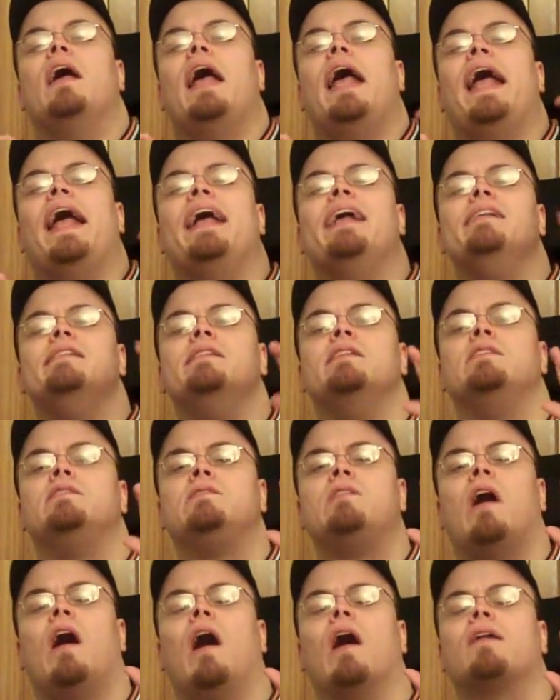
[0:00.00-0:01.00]
and just
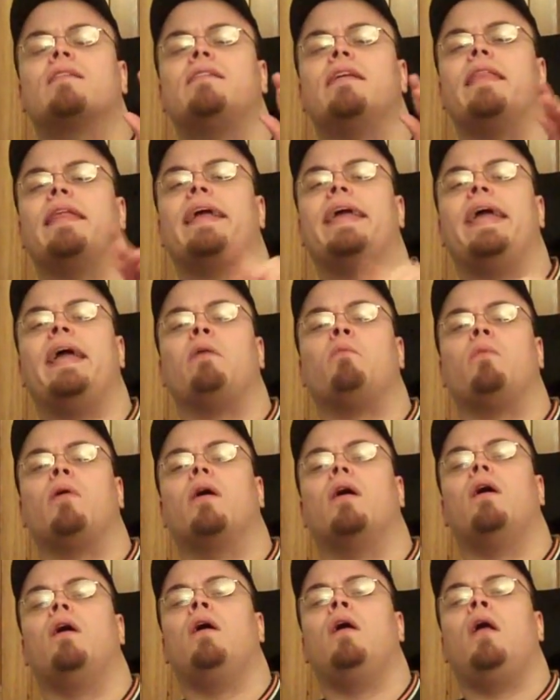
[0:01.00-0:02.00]
talk to the
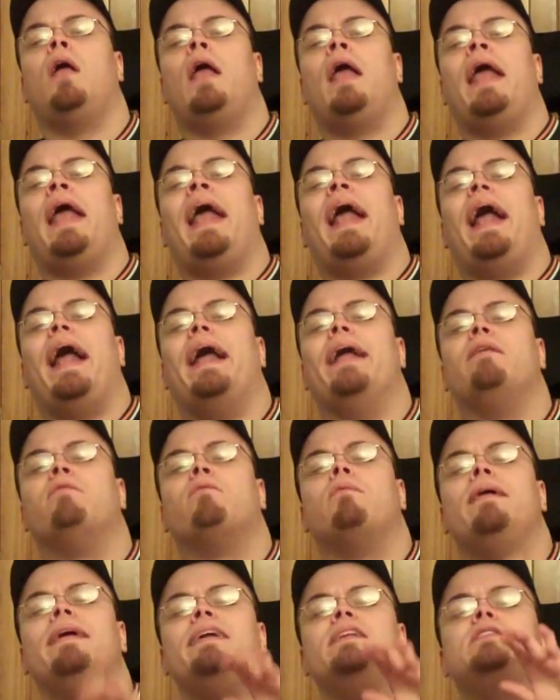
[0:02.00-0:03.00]
camera and
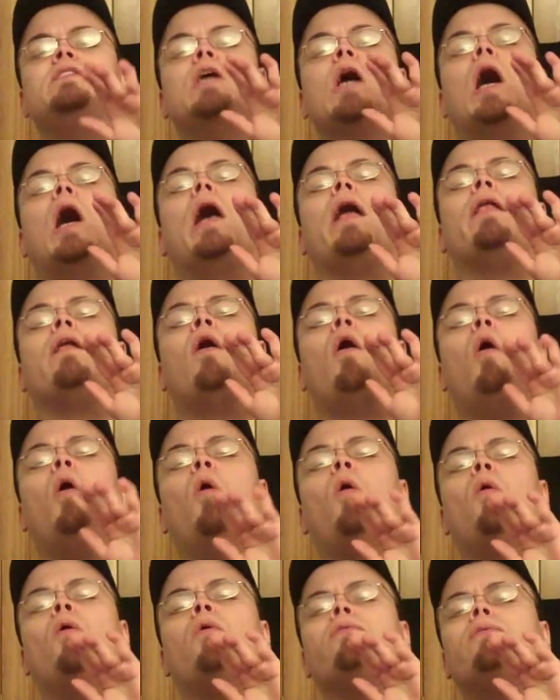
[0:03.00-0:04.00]
reach a
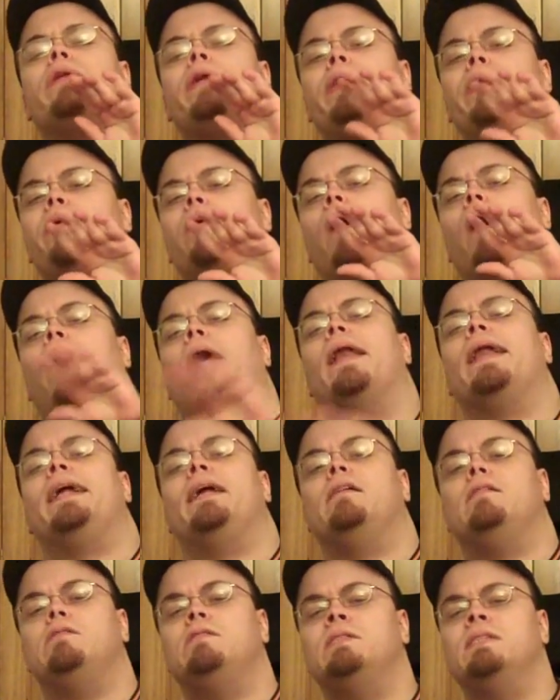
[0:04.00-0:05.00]
whole new
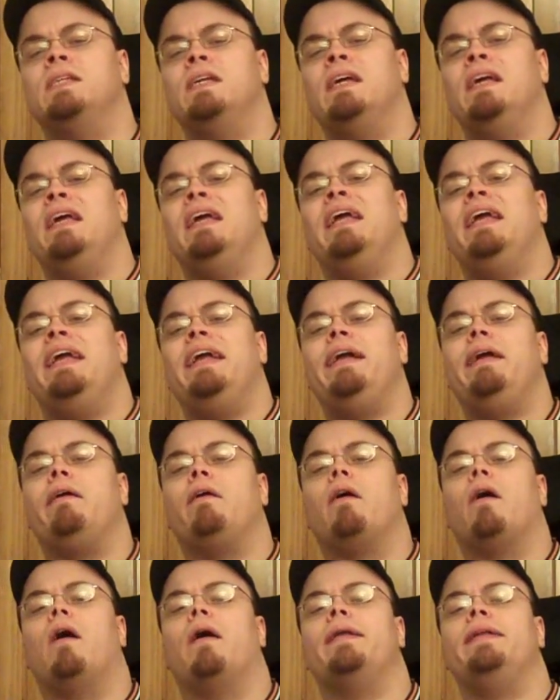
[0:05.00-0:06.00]
audience
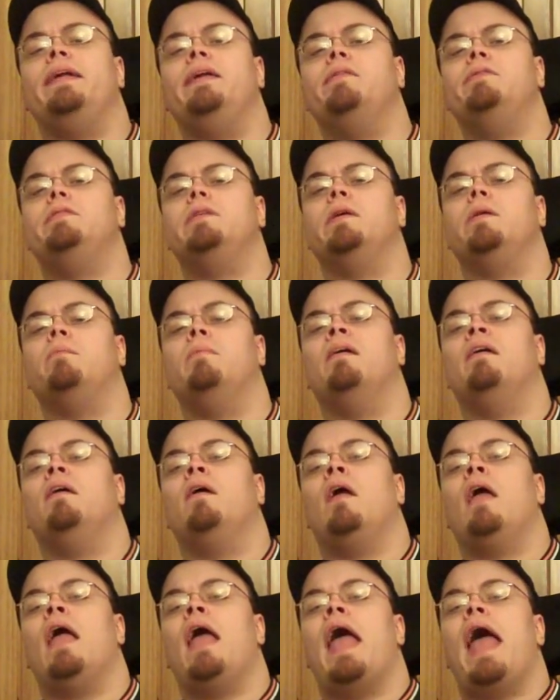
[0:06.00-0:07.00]
here on YouTube.
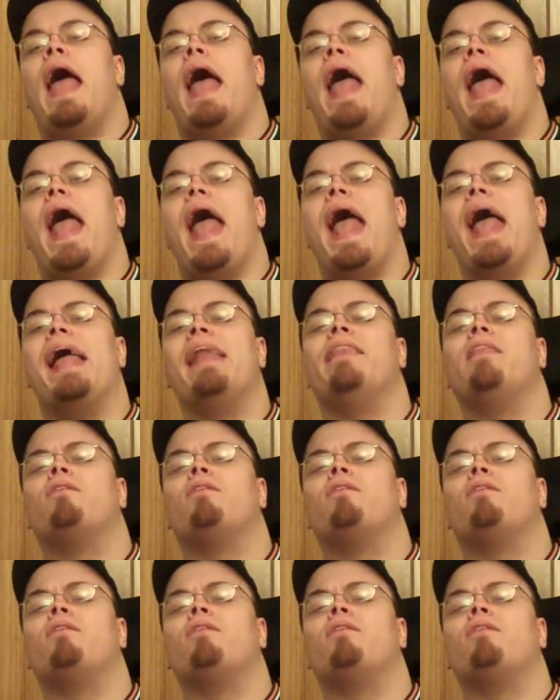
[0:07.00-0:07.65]
And the